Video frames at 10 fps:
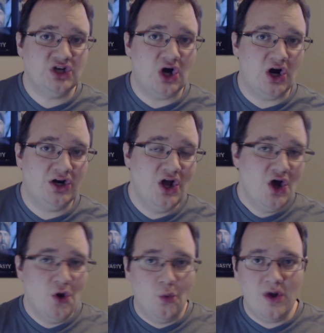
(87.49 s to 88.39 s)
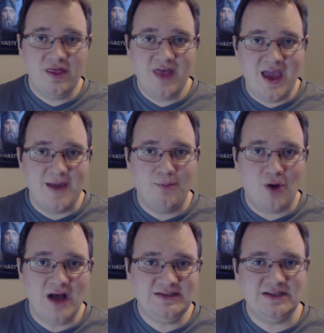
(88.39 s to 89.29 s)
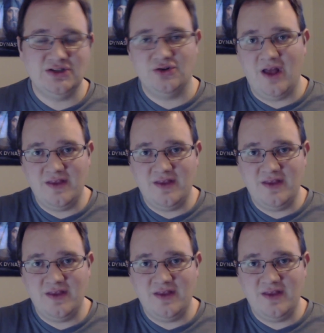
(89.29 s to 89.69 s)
card with a processor.